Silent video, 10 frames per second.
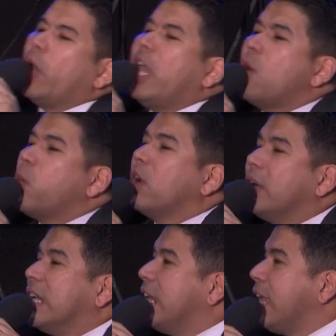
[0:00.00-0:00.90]
we
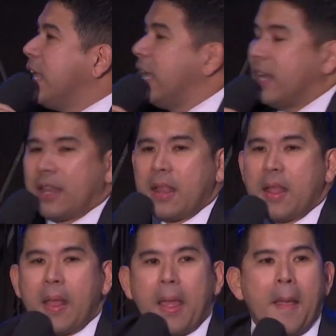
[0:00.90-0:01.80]
were in need.
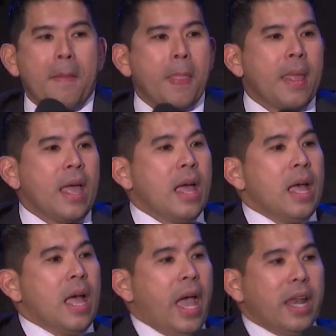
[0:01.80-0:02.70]

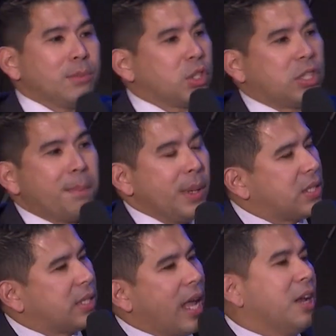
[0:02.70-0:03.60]
And I'm simply
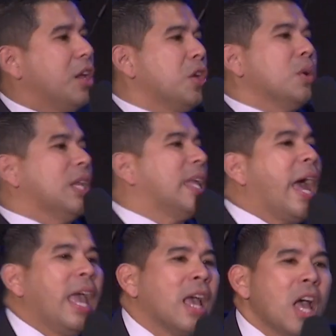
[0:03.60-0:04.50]
saying to you
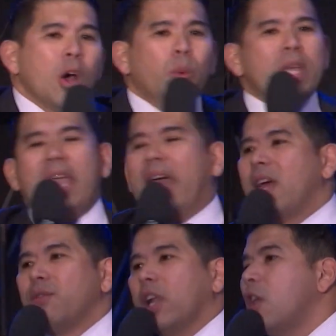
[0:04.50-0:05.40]
today, we can't
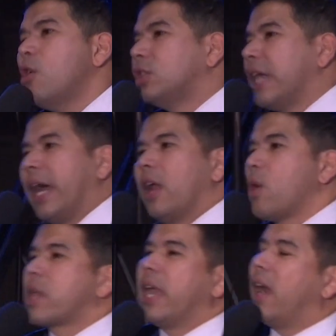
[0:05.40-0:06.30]
ever lose that. I
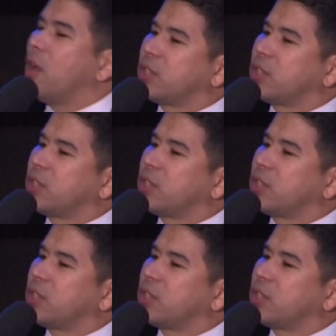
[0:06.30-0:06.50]
don't care how